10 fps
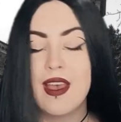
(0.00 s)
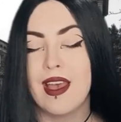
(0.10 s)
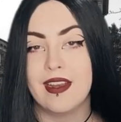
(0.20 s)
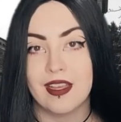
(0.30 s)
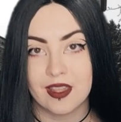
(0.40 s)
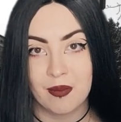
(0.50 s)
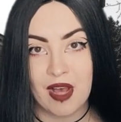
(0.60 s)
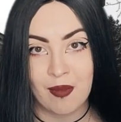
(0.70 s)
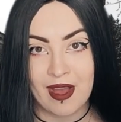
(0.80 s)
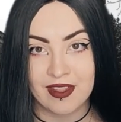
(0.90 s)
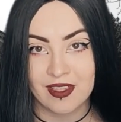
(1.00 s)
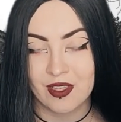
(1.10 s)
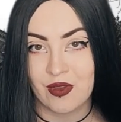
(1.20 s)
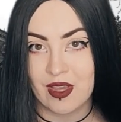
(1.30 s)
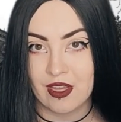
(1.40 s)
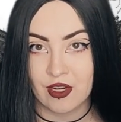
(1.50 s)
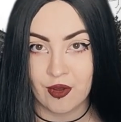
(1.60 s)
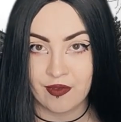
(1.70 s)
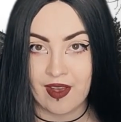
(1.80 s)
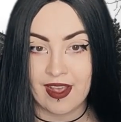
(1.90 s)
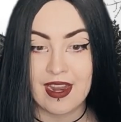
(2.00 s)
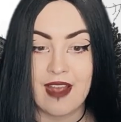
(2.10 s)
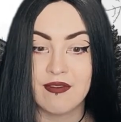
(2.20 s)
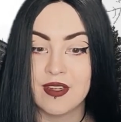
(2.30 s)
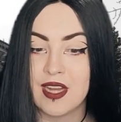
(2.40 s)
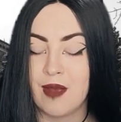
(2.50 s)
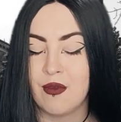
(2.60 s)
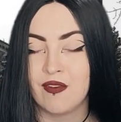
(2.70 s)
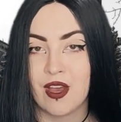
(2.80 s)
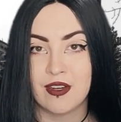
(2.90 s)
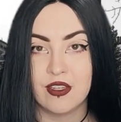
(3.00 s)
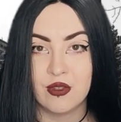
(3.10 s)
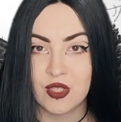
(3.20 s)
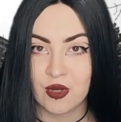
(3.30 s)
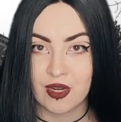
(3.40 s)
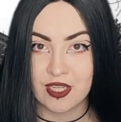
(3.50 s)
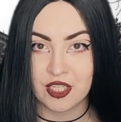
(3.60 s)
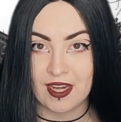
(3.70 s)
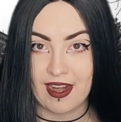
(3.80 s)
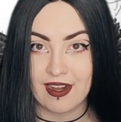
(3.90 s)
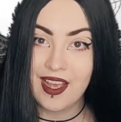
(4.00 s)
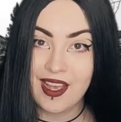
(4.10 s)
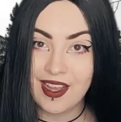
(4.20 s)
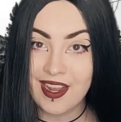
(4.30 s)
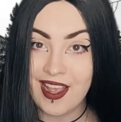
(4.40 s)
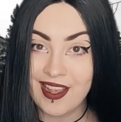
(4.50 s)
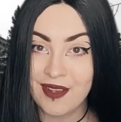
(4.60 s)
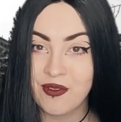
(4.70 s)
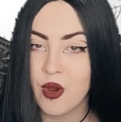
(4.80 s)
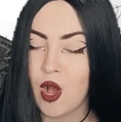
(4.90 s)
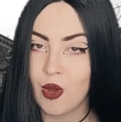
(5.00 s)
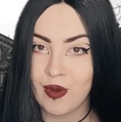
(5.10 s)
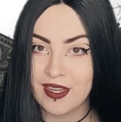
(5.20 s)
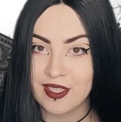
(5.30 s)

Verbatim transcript: and hit the bell button so you get notified every time we've got a new story to share. And hey, if you're already